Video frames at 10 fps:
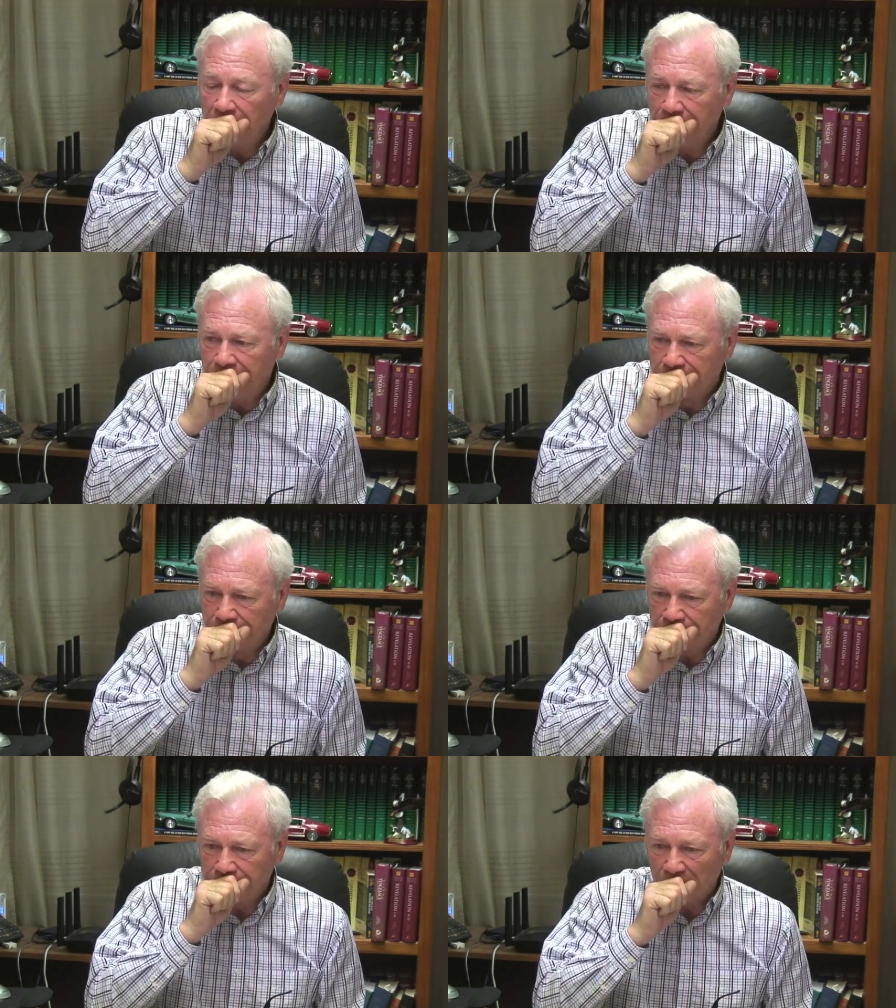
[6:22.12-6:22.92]

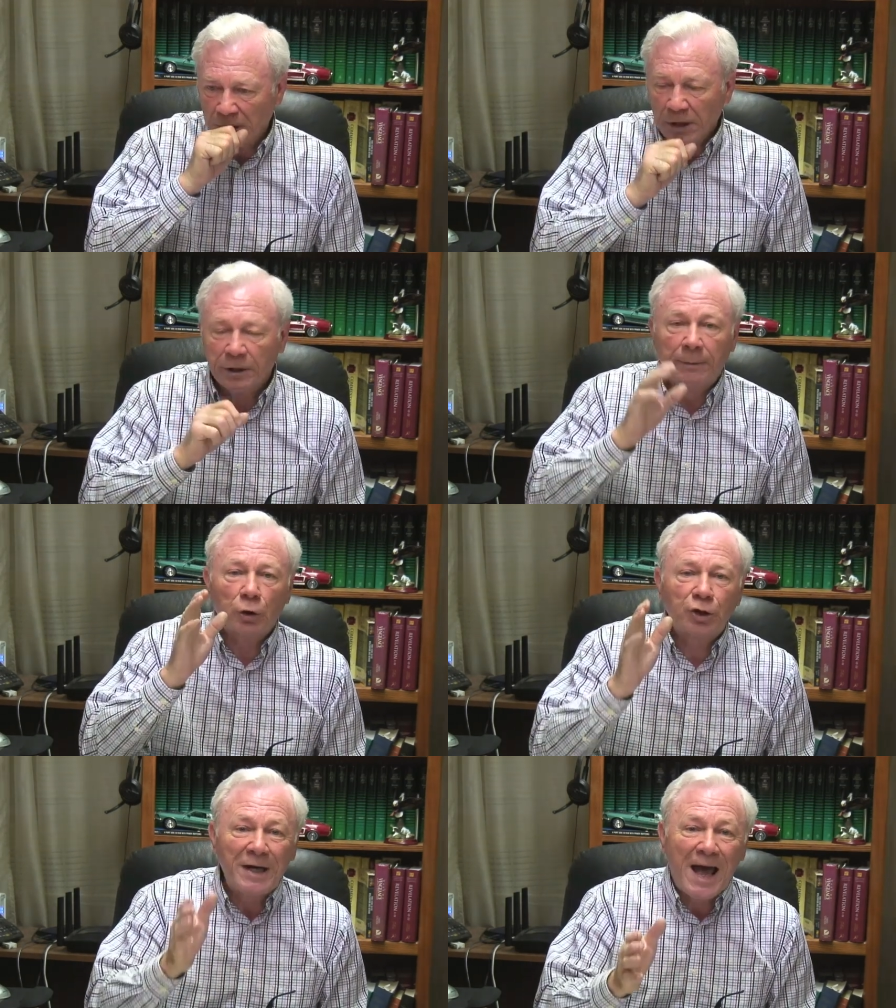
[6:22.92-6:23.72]
the
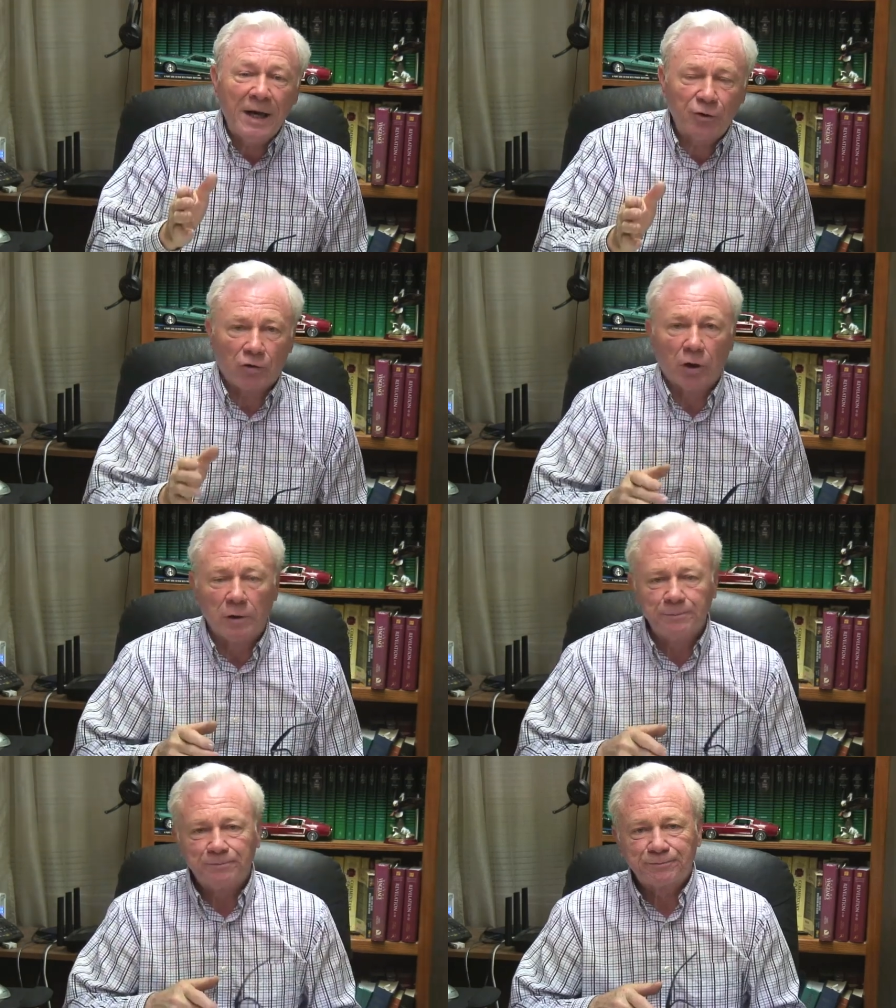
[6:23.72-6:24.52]
most
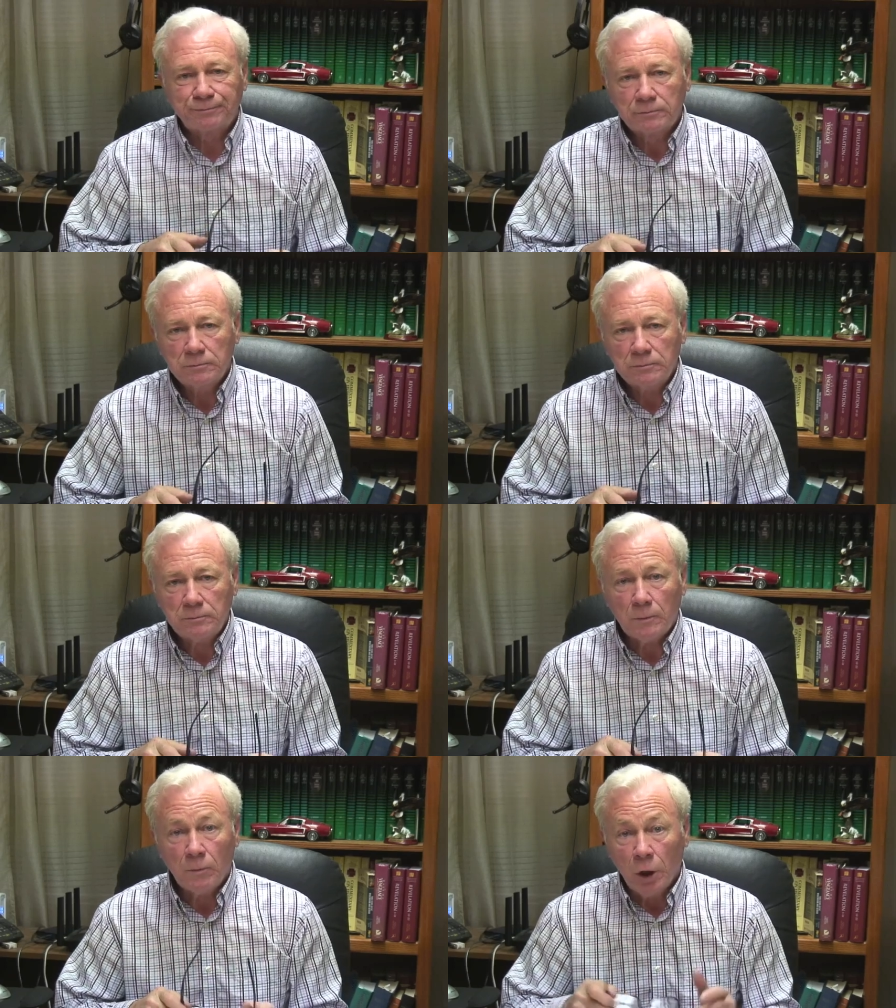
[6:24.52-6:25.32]
natural,
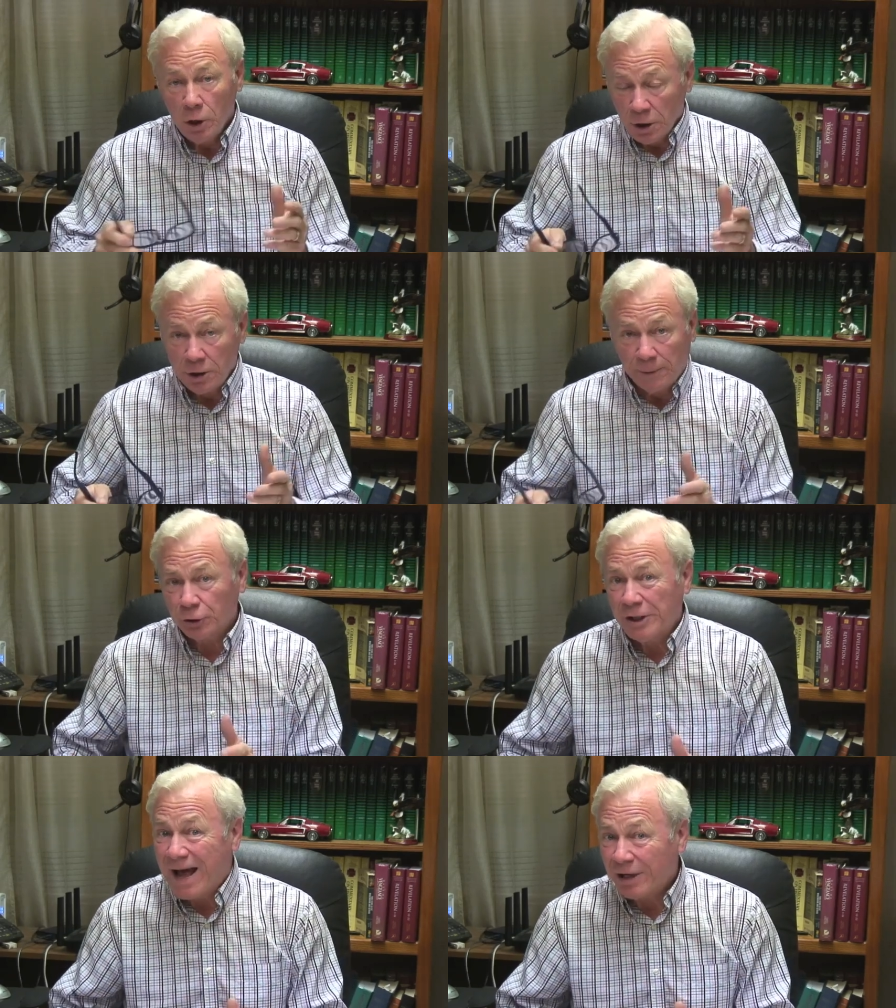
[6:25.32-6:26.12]
the
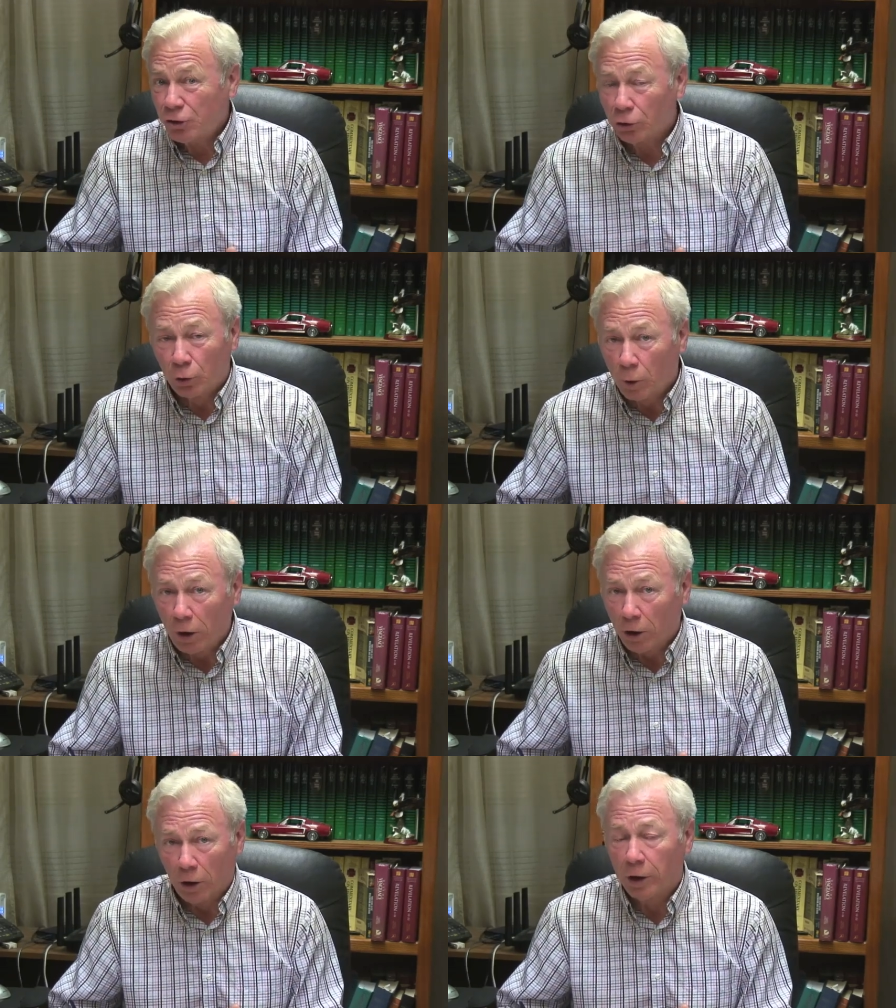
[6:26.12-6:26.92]
most natural
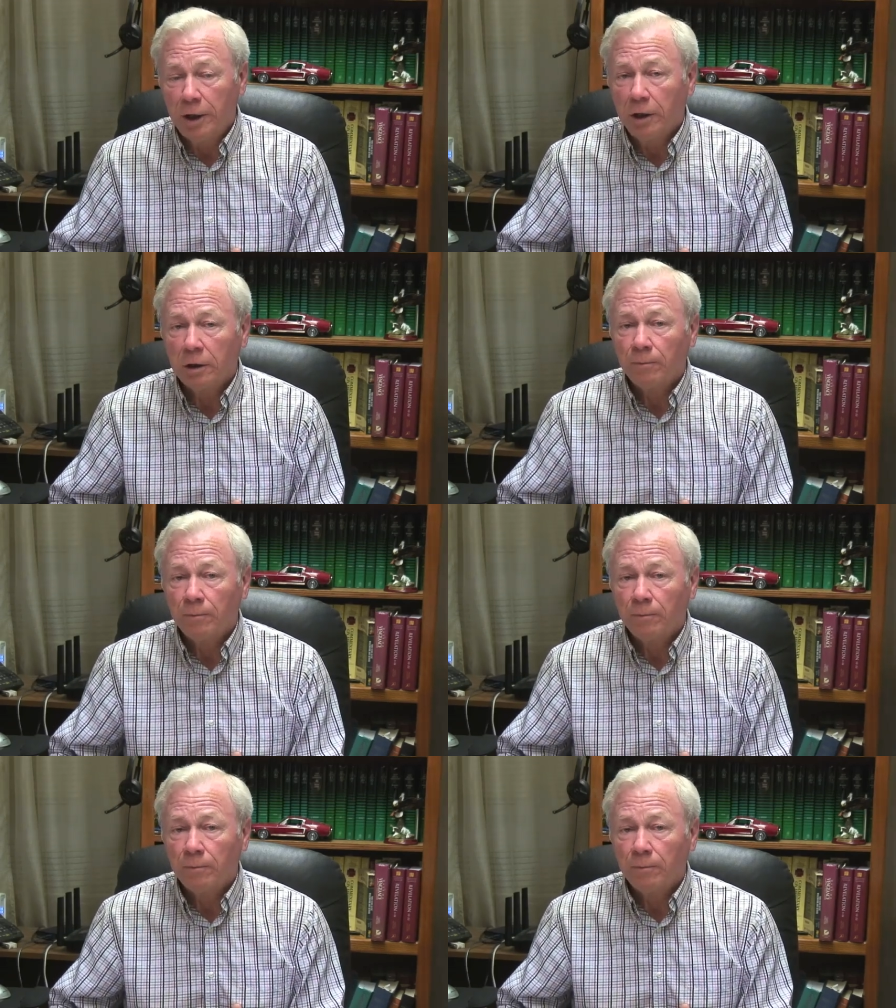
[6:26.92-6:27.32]
word